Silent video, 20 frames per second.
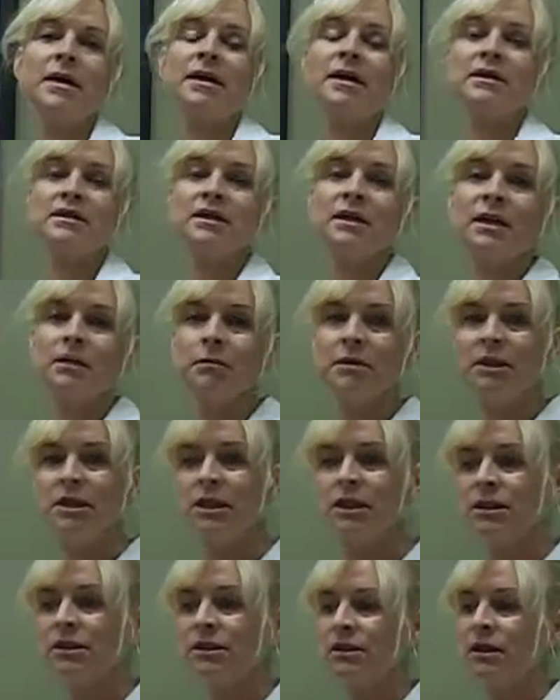a pet has
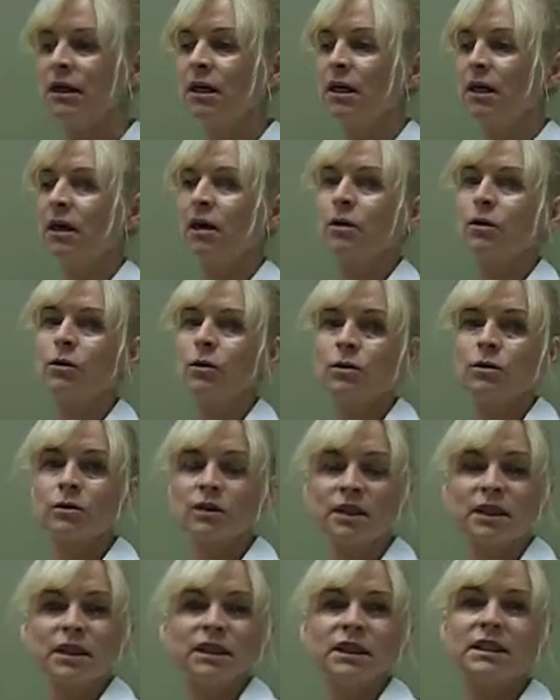diabetes or
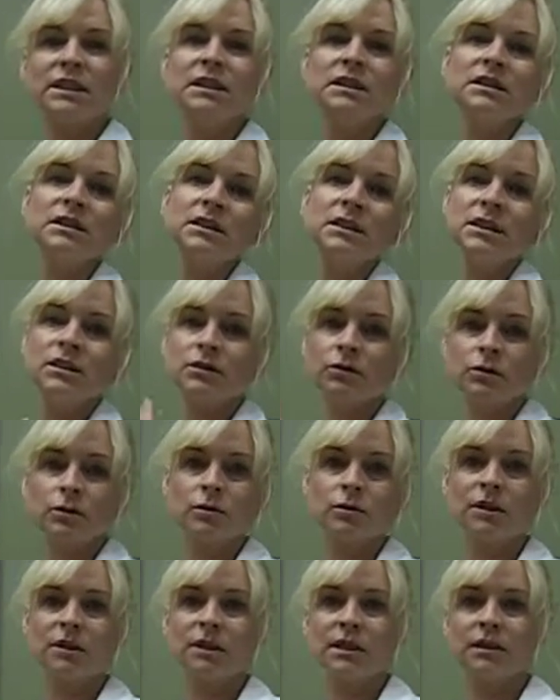early kidney disease or
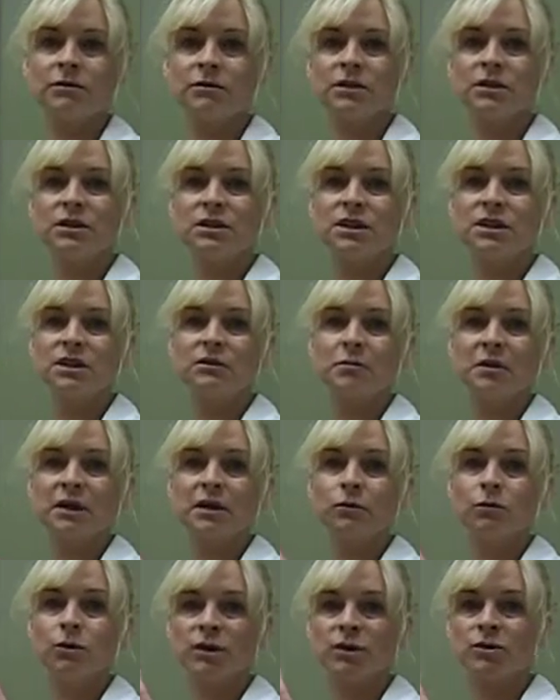early liver disease, but
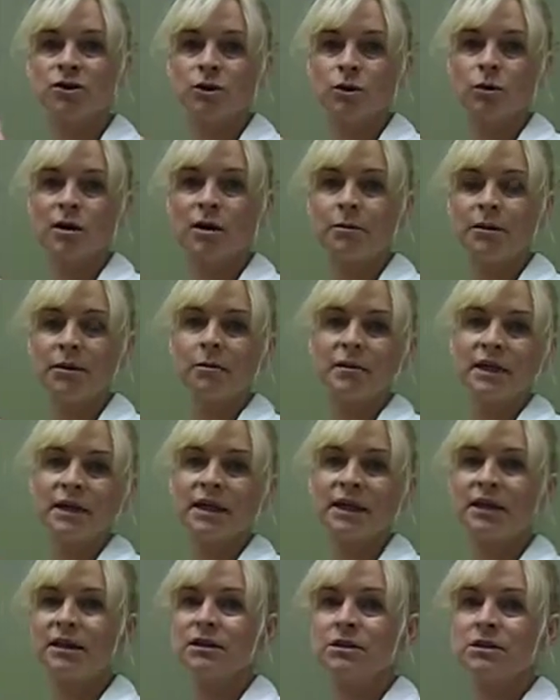it will show up in many
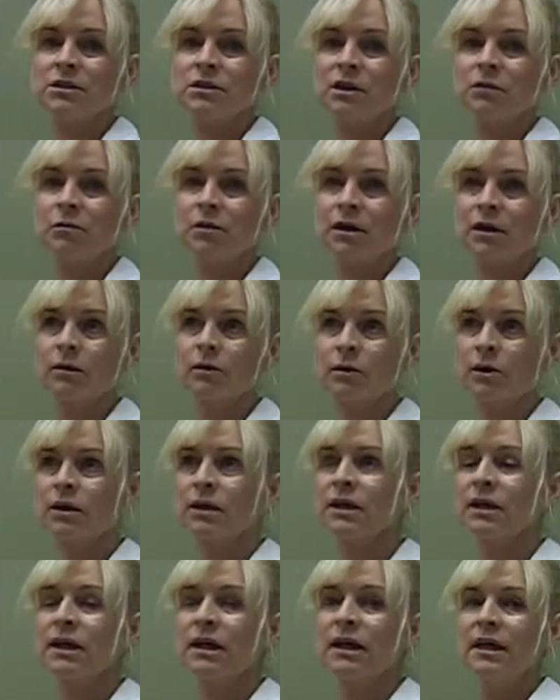cases on blood work.
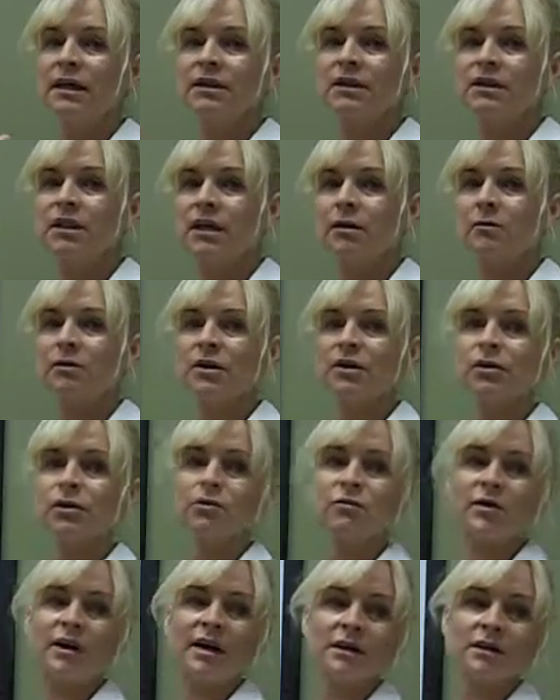Same with
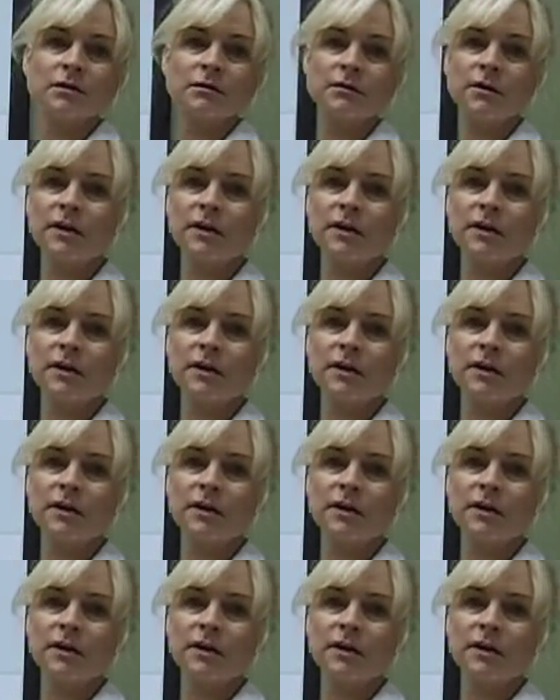overactive